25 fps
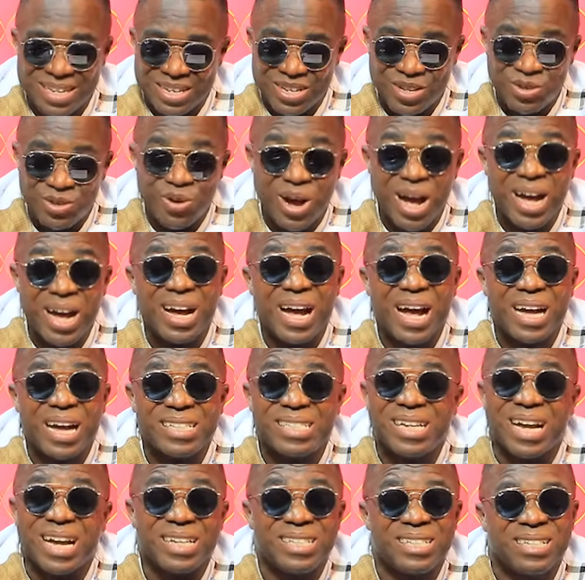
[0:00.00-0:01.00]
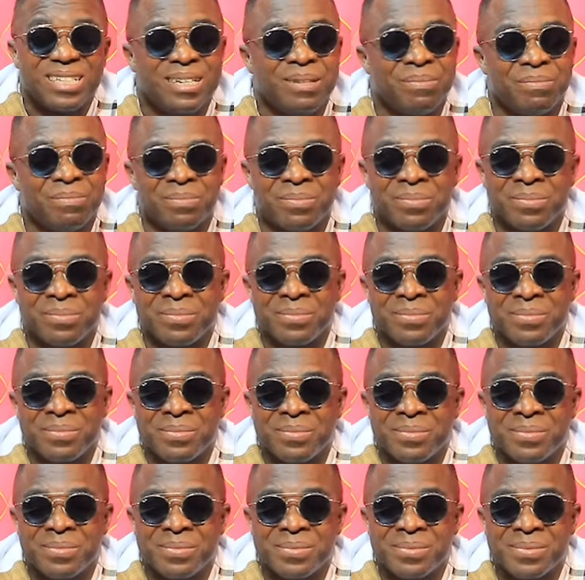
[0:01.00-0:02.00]
you are judging him.
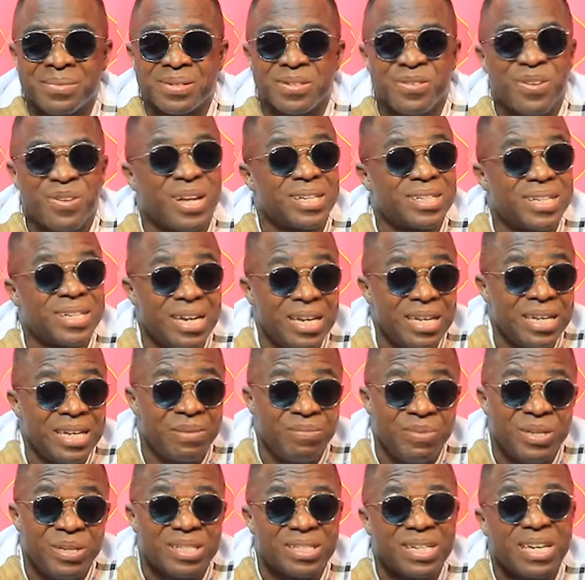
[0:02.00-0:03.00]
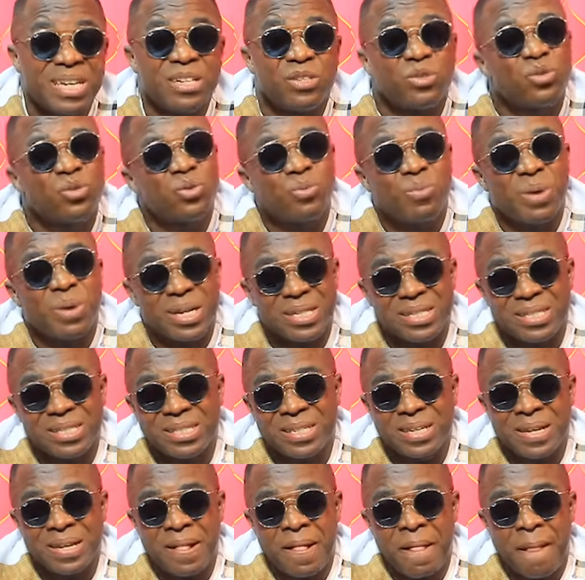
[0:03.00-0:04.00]
You are telling him he's saying too much.
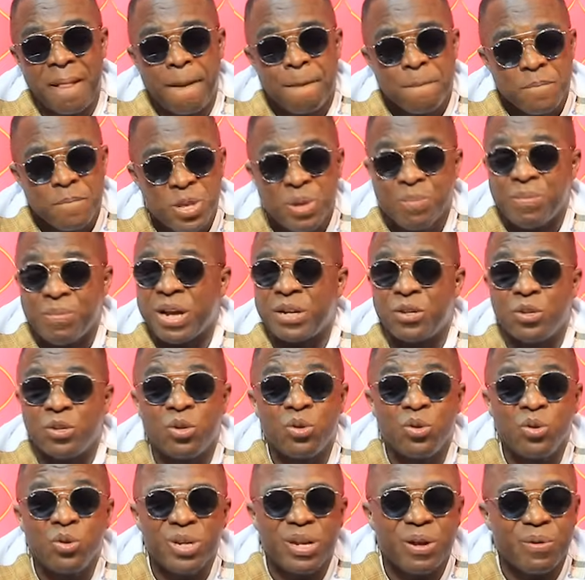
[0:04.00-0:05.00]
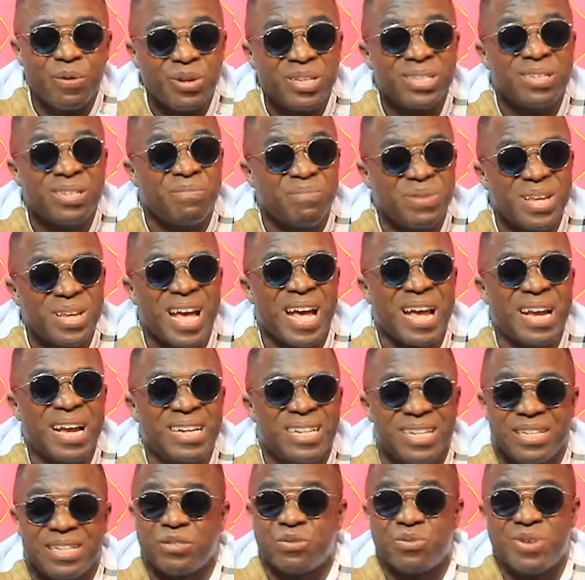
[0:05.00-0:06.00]
You might not know the reason
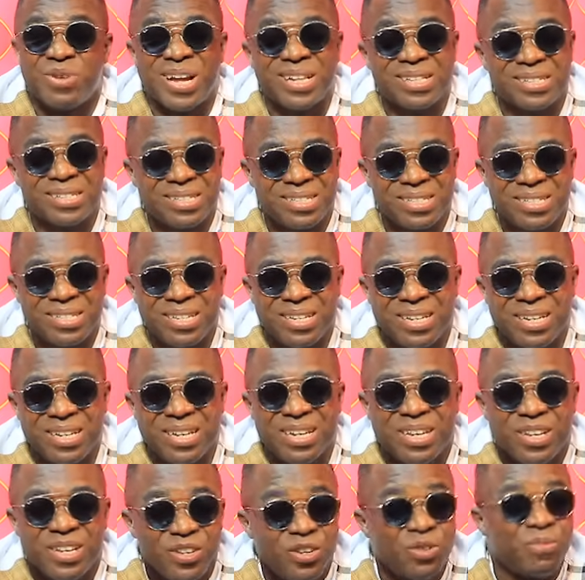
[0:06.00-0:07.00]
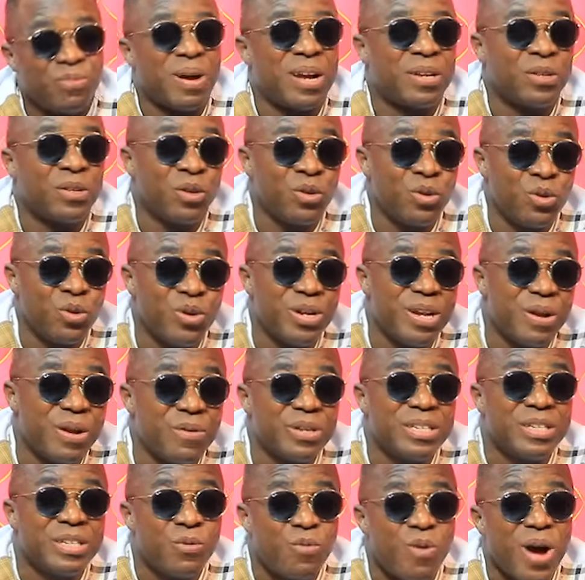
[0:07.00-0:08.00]
behind his rant. You might not know the
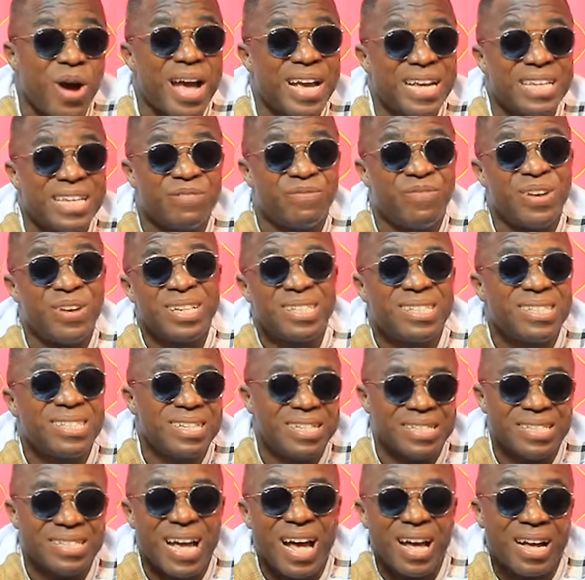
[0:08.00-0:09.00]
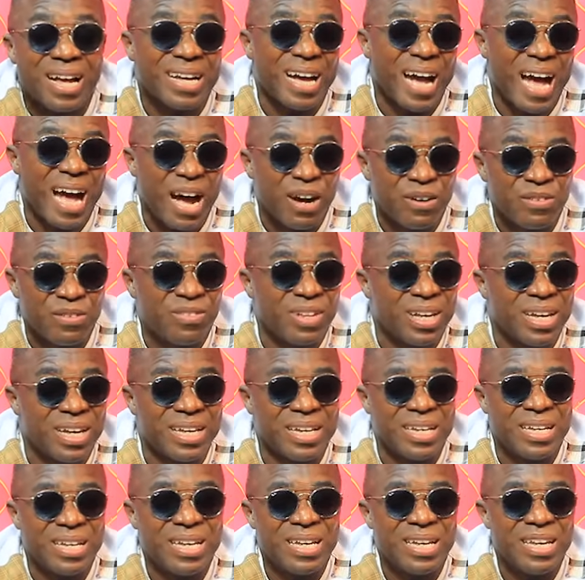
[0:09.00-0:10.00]
reason why he's venting his anger out there.
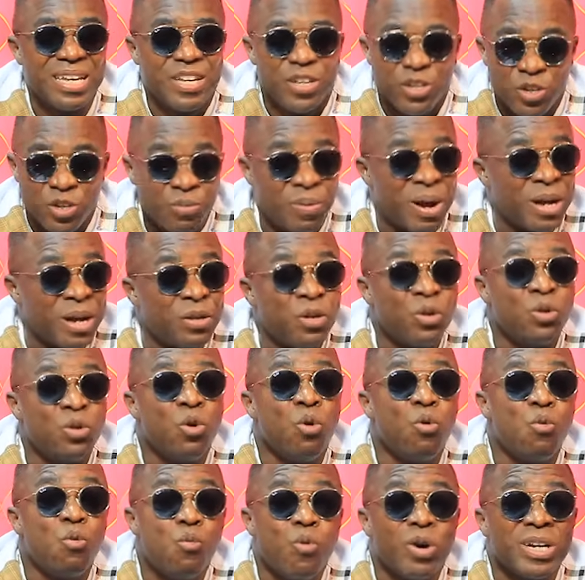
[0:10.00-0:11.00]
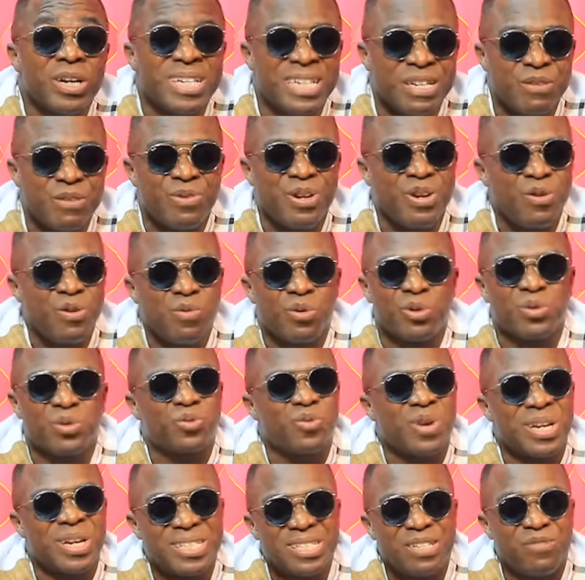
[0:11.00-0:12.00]
You might not know what he really wants
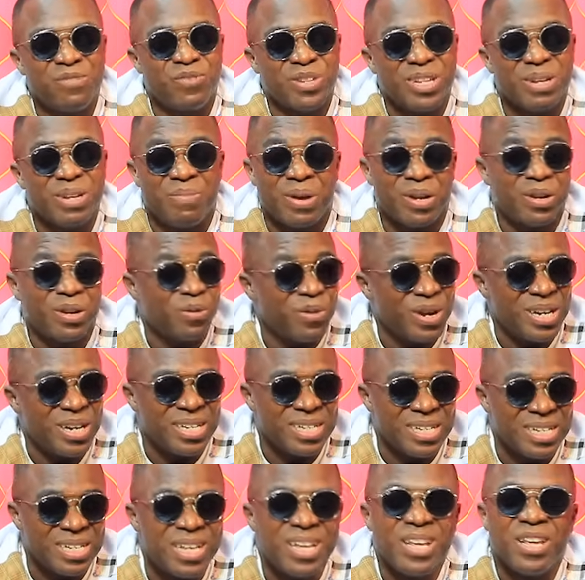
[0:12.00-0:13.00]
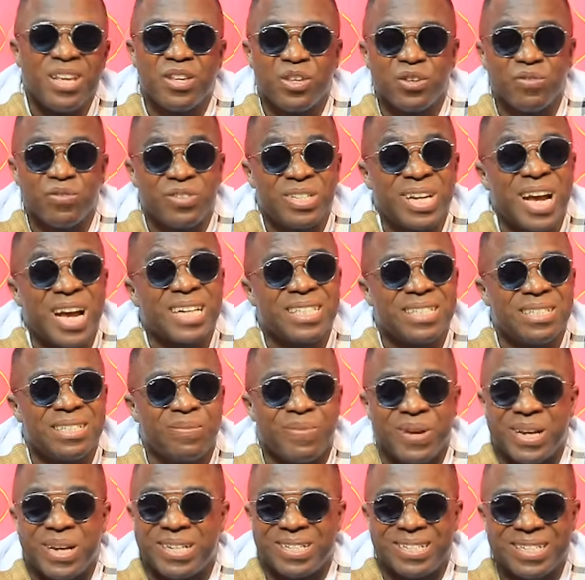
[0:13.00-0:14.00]
to achieve with it, but already you've judged
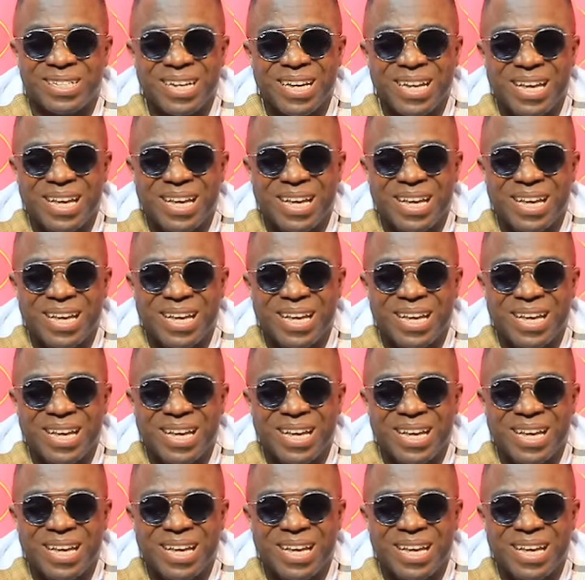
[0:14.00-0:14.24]
him. And